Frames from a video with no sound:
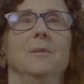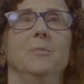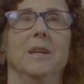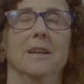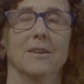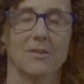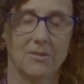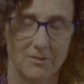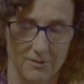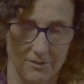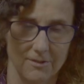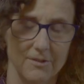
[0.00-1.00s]

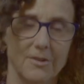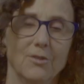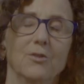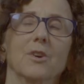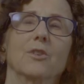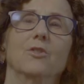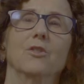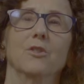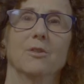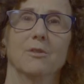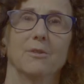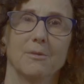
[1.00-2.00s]
because the
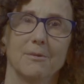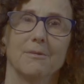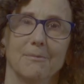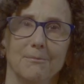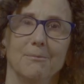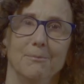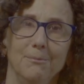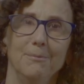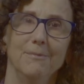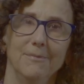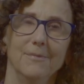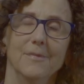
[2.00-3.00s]
structure
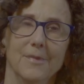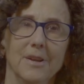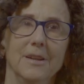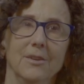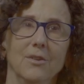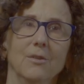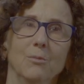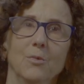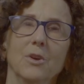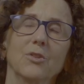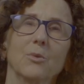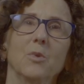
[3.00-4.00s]
in,
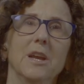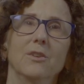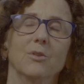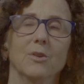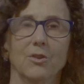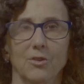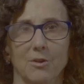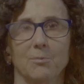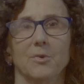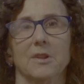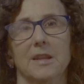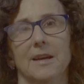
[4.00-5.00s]
was a way to
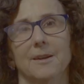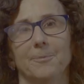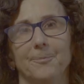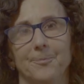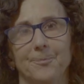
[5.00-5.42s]
interpret that.